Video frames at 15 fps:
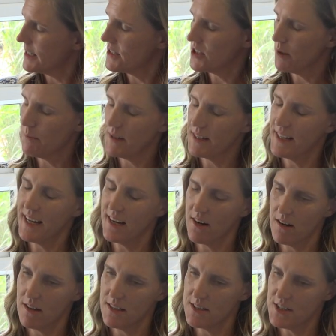In
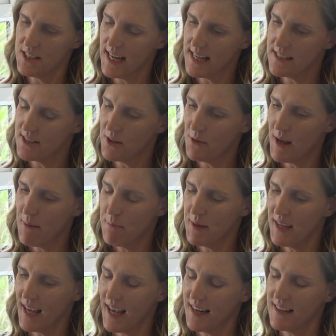Ireland, yeah. So
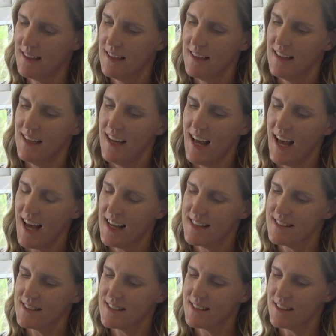MPN
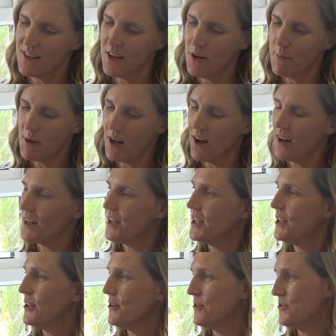has come along a
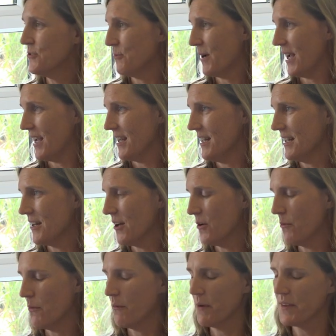huge way, you
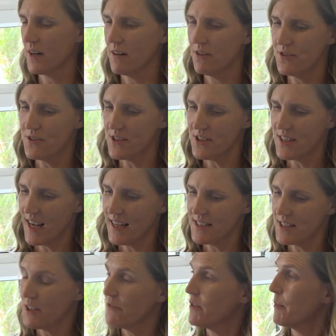know, with our
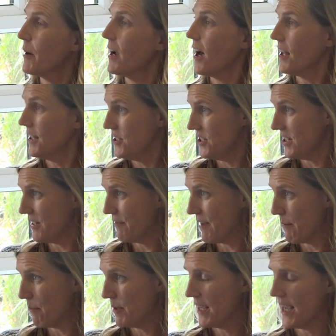understanding of the biology of
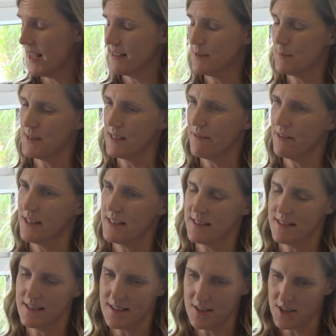MPN, specifically
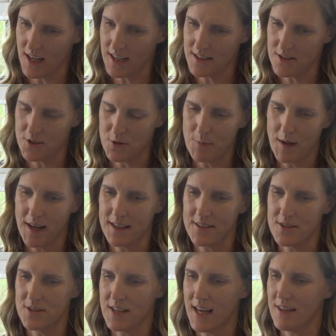since the JAK2 back in
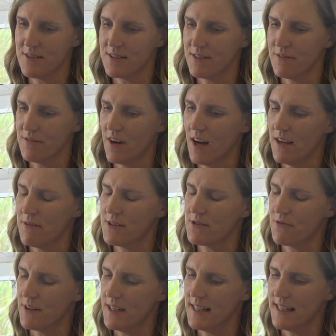2005,
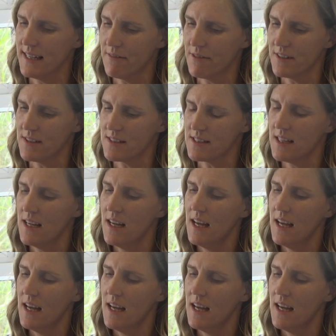it's really given us,